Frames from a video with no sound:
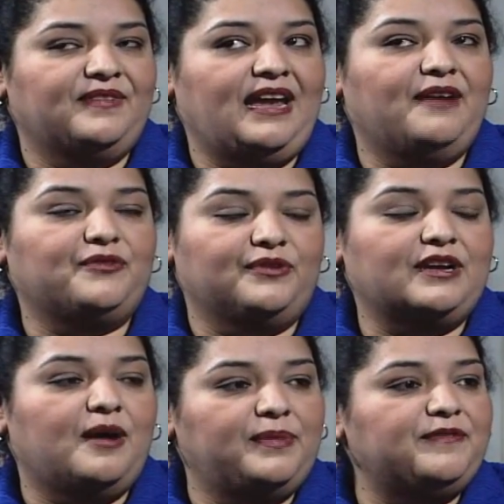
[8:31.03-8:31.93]
after a
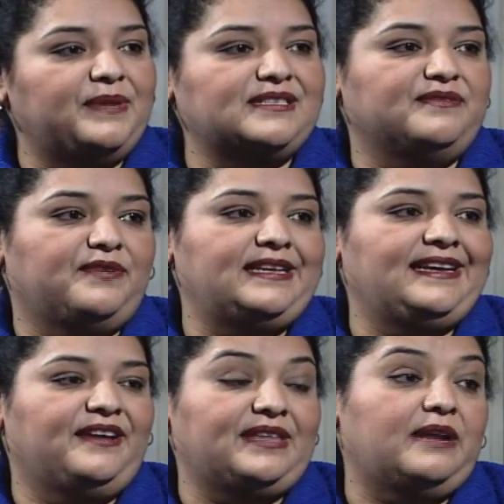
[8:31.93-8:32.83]
couple of months of
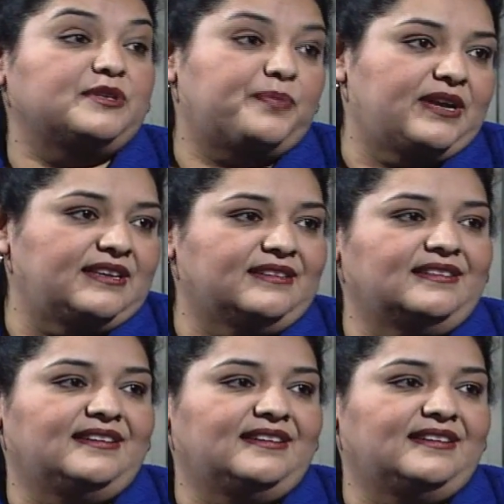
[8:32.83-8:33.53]
finding out that I was pregnant